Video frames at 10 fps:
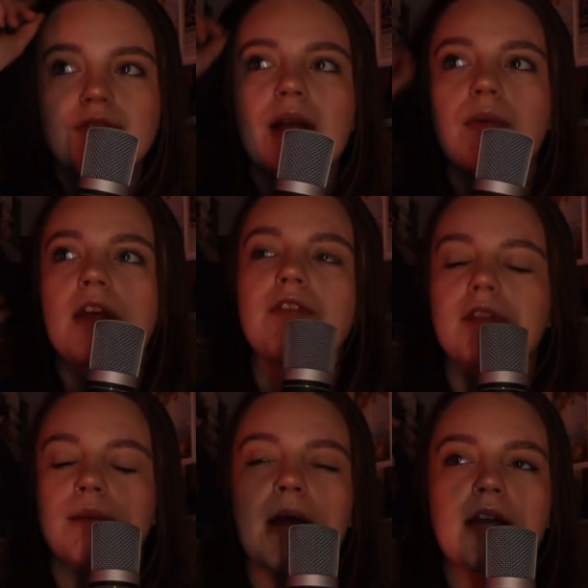Like when I
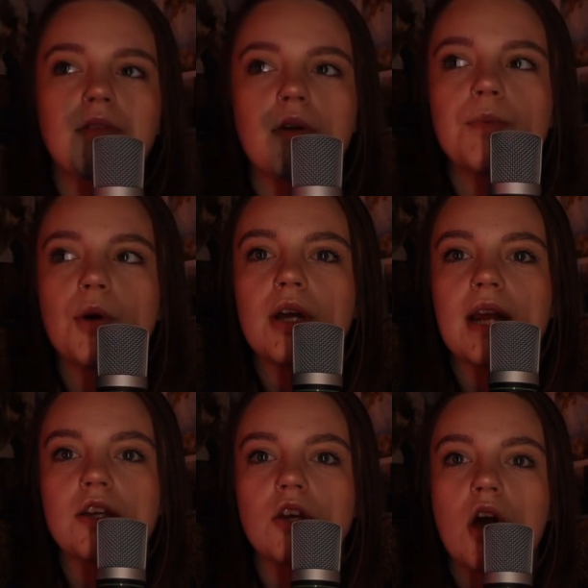flick back through a book and
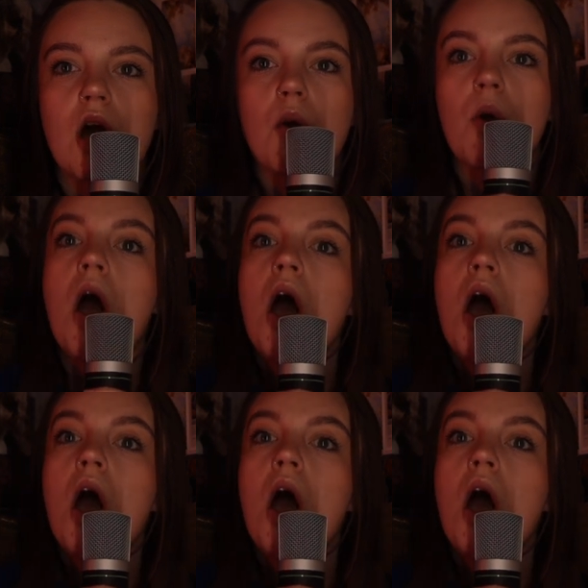I can go,